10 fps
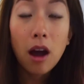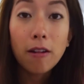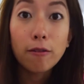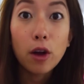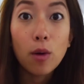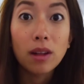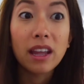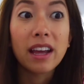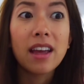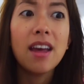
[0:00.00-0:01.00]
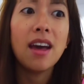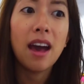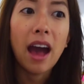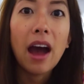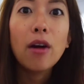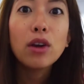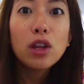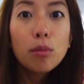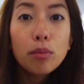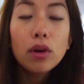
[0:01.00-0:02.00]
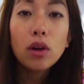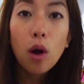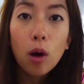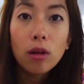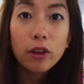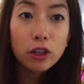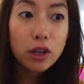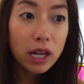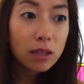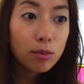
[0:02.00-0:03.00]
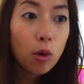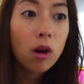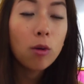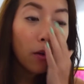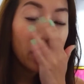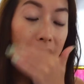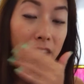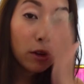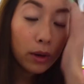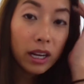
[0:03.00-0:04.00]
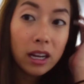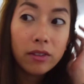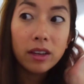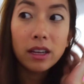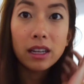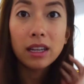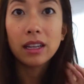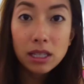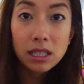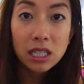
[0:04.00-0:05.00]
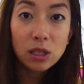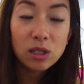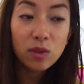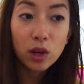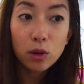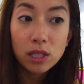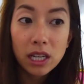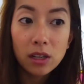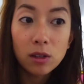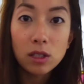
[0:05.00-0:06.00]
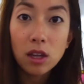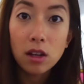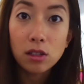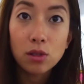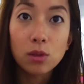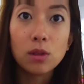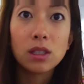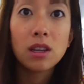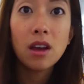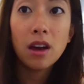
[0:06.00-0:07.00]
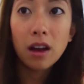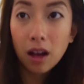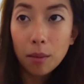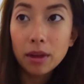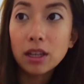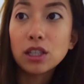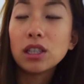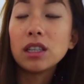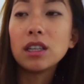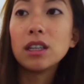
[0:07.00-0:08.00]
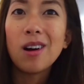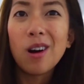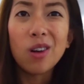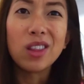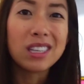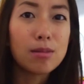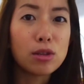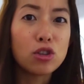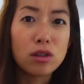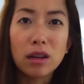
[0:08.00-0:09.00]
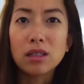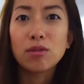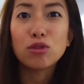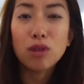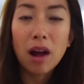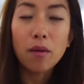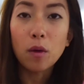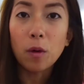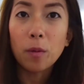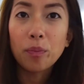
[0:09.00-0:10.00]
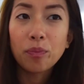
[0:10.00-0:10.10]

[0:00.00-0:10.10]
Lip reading: convo on like how do you book all of your transport, all the nitty-gritty of it, and best deals for hotels, hostels, accommodation, all the tips and tricks of travel,